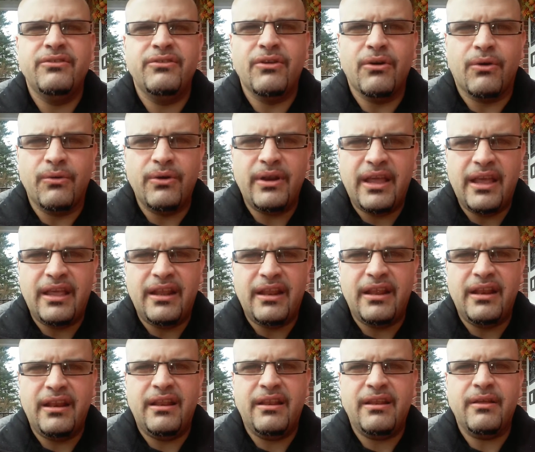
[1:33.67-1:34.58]

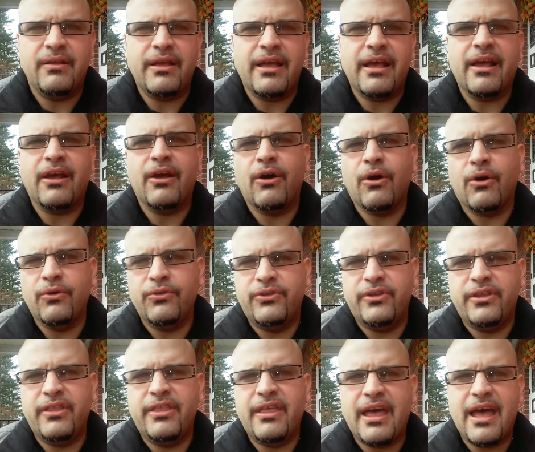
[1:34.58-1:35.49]
donated and go
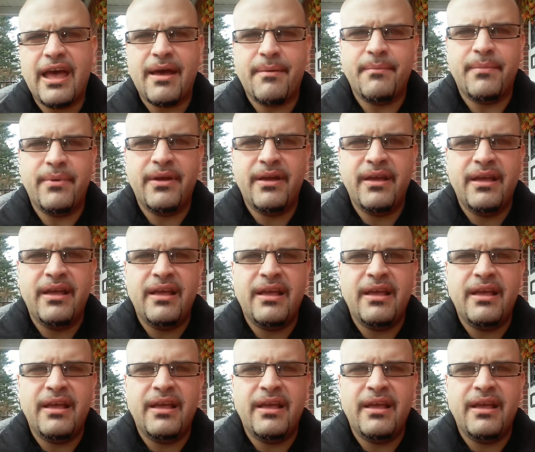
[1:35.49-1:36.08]
to them